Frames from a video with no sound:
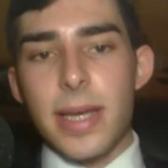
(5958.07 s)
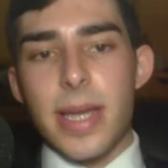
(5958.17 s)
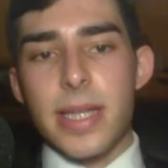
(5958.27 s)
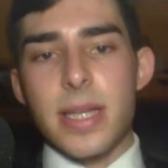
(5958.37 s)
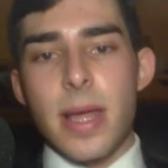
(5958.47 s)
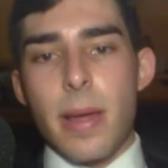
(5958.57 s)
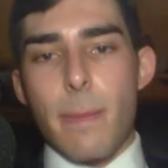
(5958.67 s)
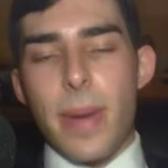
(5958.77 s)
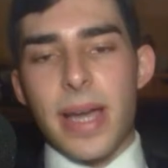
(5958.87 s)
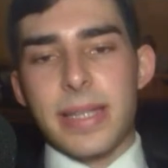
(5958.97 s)
is
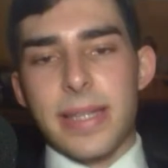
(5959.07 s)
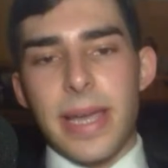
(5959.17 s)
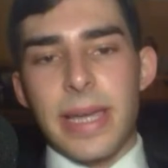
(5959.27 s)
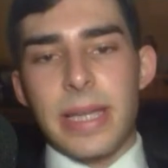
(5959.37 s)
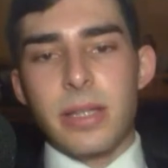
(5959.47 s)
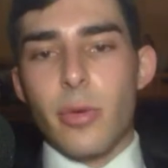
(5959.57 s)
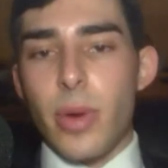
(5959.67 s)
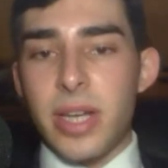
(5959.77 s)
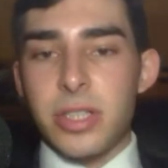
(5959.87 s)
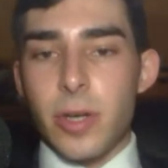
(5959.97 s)
by taking the
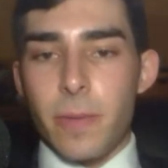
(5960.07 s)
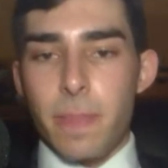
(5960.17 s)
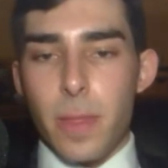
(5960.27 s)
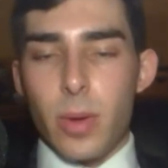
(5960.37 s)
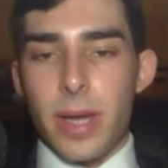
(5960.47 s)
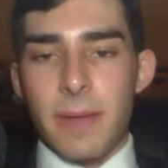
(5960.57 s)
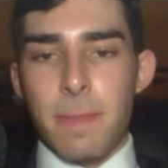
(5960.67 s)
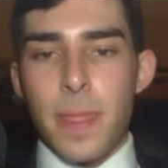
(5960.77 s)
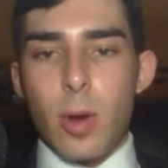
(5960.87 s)
ratio, okay,